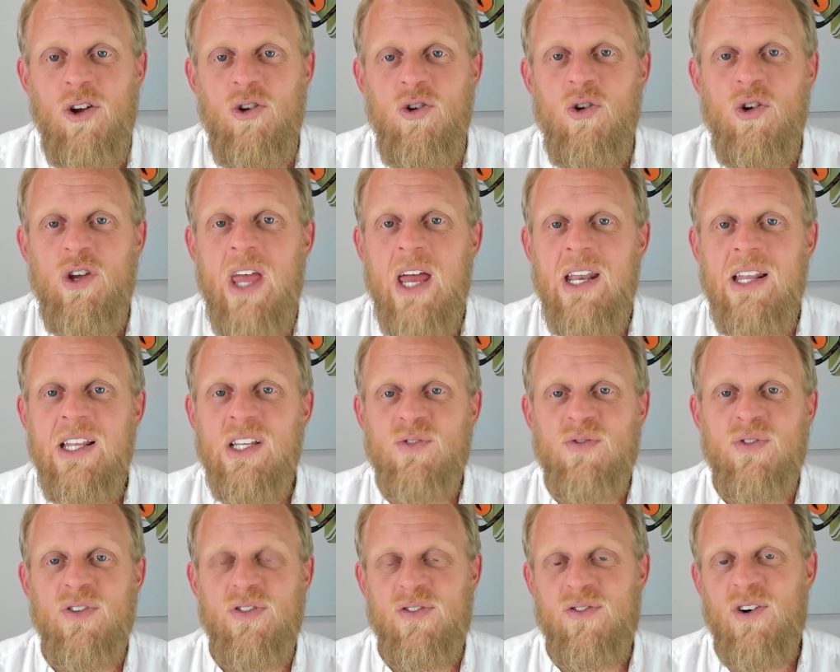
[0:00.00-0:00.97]
You're getting this
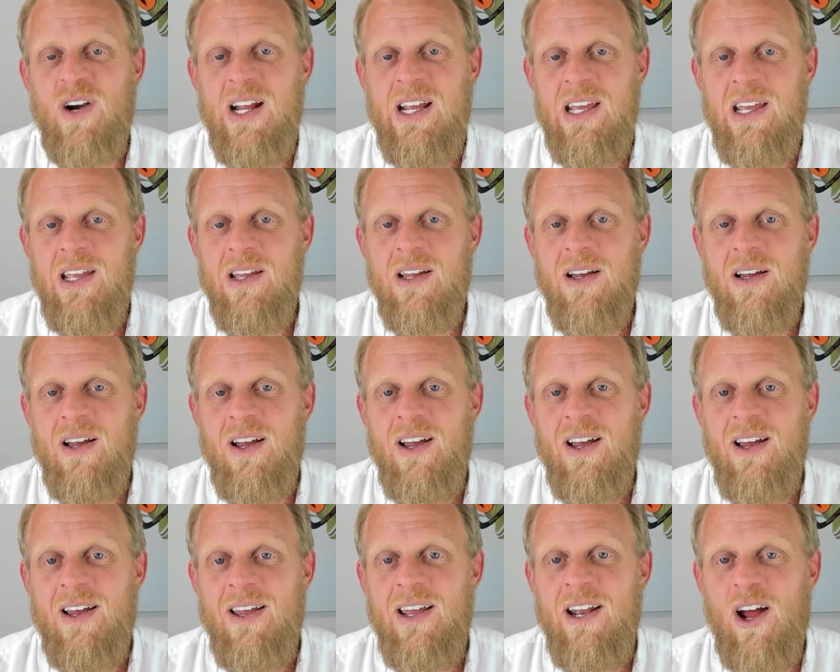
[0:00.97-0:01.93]
for free.
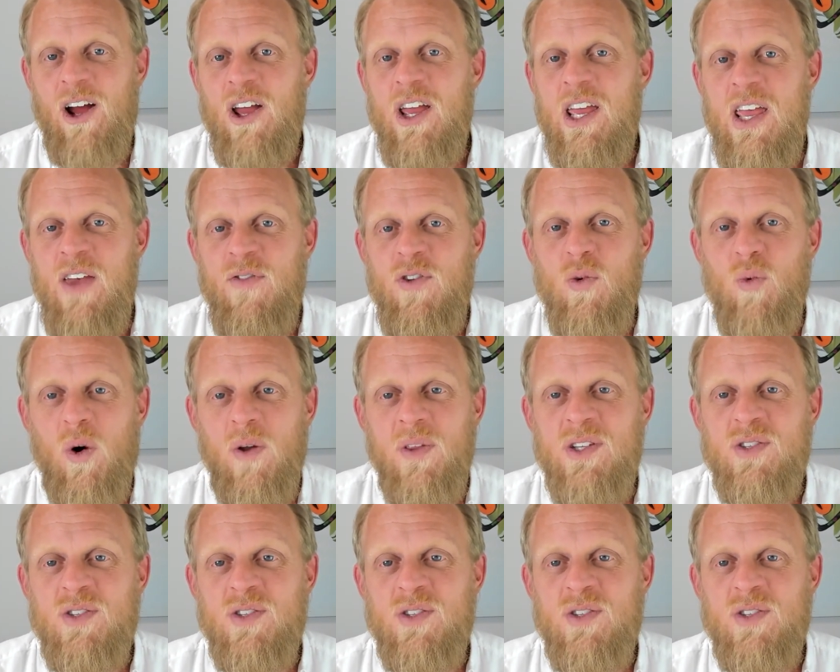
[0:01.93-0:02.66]
You know, if you want